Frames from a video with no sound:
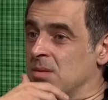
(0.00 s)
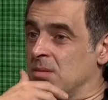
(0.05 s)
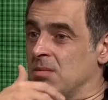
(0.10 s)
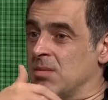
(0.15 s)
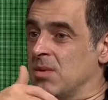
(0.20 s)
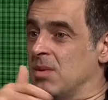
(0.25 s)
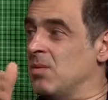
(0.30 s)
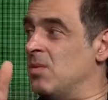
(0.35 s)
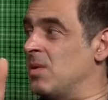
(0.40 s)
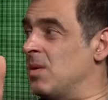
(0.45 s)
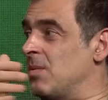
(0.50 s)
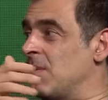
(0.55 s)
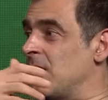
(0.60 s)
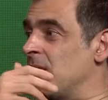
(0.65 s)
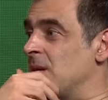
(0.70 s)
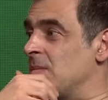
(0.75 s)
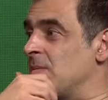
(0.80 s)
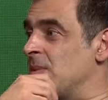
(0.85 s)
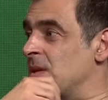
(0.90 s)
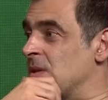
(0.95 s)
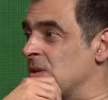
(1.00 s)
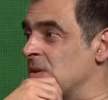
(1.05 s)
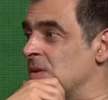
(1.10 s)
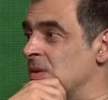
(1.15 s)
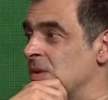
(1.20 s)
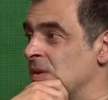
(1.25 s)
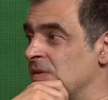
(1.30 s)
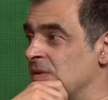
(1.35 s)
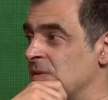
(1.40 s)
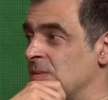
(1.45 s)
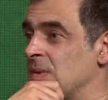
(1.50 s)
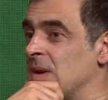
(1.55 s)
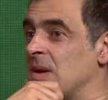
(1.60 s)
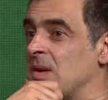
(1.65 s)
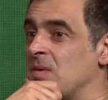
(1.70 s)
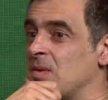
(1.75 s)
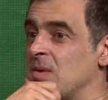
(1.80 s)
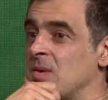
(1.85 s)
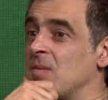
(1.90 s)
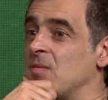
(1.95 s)
you want to play your best snooker from there
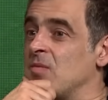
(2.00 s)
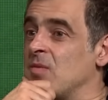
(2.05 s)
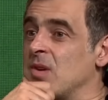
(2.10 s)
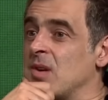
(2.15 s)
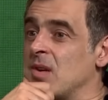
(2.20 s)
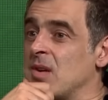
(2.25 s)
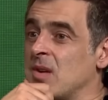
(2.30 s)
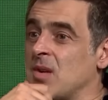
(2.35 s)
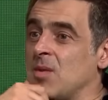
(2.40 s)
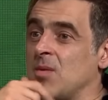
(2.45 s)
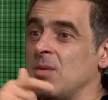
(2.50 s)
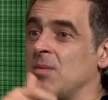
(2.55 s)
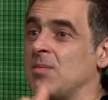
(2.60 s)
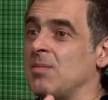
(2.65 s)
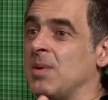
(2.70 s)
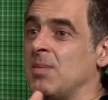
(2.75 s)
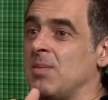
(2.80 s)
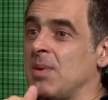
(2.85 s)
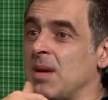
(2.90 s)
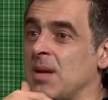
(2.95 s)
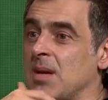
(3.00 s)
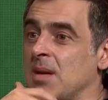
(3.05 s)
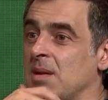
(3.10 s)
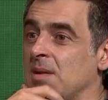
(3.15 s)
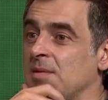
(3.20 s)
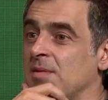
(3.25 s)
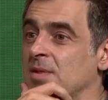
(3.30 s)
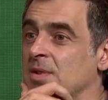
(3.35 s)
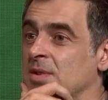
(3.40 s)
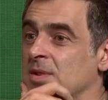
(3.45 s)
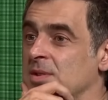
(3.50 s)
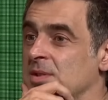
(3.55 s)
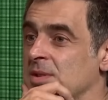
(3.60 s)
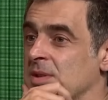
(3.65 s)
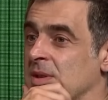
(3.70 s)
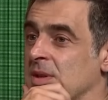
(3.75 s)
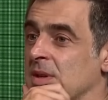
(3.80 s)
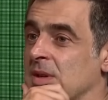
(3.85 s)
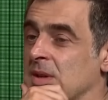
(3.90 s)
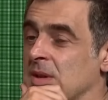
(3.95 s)
on in, really. You don't want to be playing it in the first
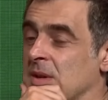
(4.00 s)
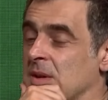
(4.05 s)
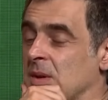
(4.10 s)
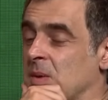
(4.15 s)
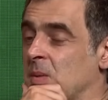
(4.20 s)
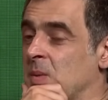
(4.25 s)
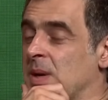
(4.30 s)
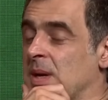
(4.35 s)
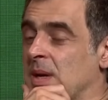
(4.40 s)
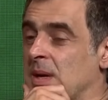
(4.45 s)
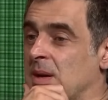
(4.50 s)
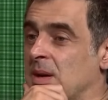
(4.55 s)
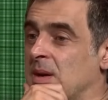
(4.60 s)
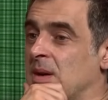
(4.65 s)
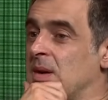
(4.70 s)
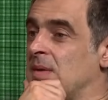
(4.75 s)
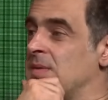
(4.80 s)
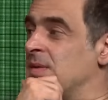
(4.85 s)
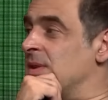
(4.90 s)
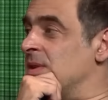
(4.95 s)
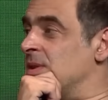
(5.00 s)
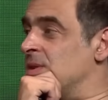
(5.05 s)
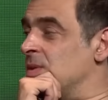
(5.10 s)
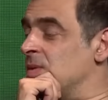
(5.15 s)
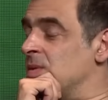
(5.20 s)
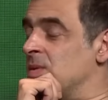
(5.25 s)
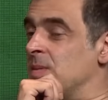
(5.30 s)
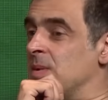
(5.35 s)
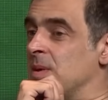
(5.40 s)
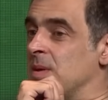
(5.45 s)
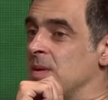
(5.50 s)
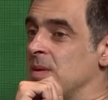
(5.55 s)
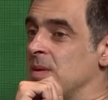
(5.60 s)
week and a half of this tournament, you know.